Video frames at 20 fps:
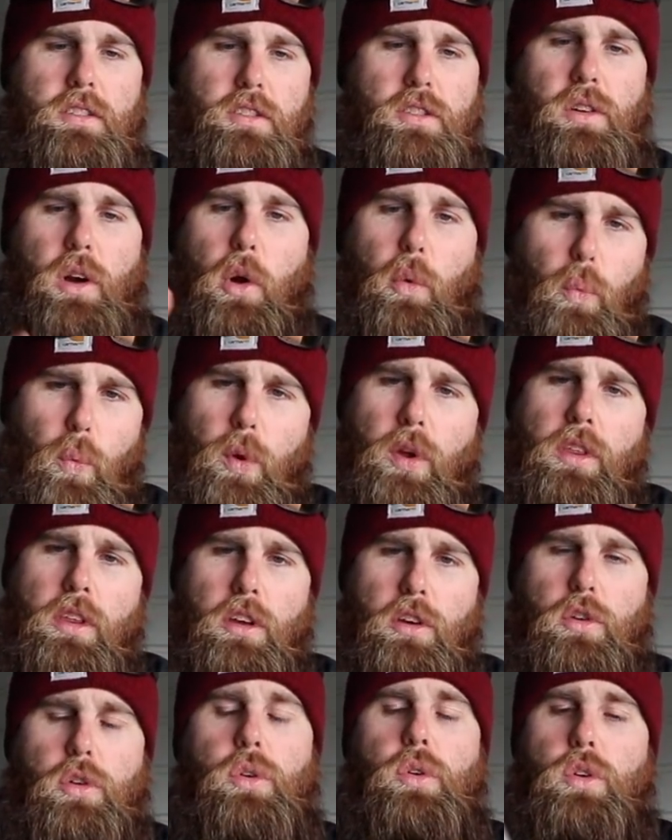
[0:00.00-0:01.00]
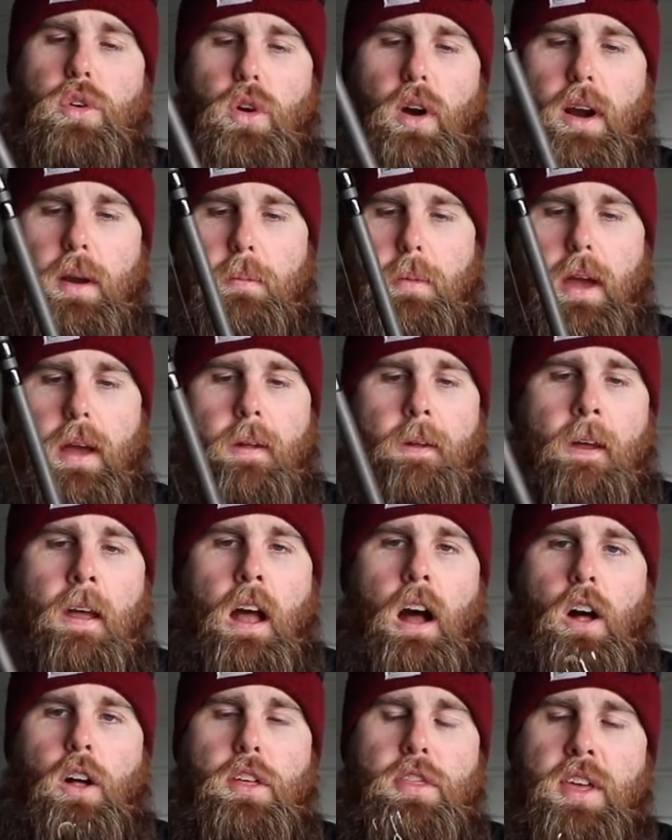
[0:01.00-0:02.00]
It's just a really cool crankbait.
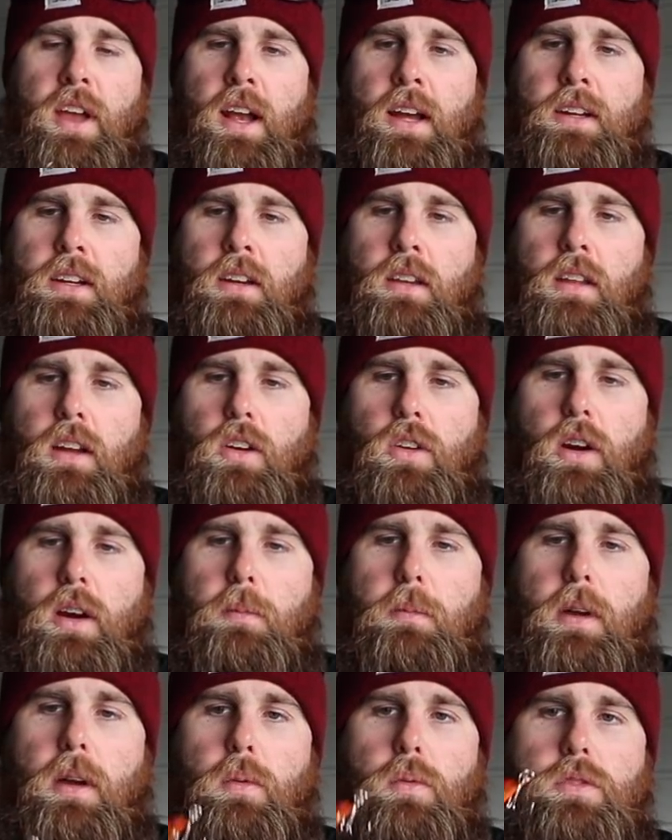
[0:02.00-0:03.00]
Only thing I did to that crankbait